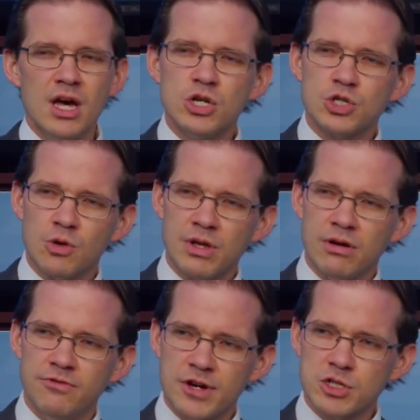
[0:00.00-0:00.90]
so their
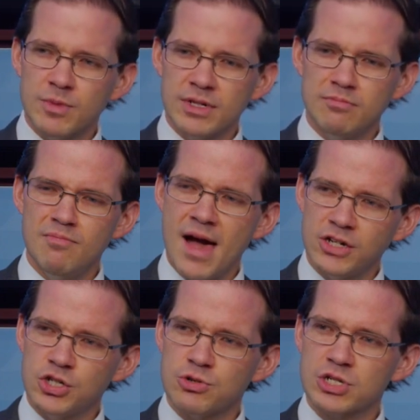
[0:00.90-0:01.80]
investment
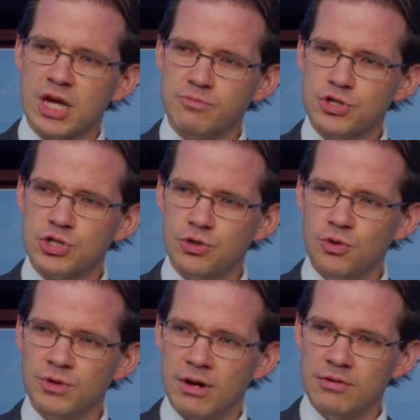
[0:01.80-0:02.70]
managers can
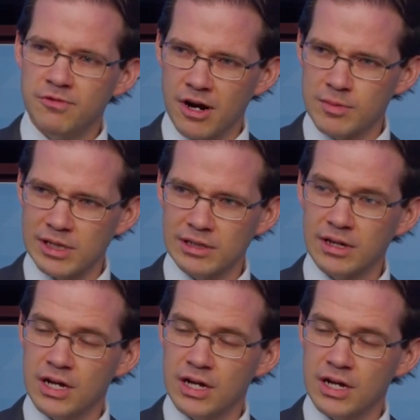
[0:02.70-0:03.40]
pursue their environmental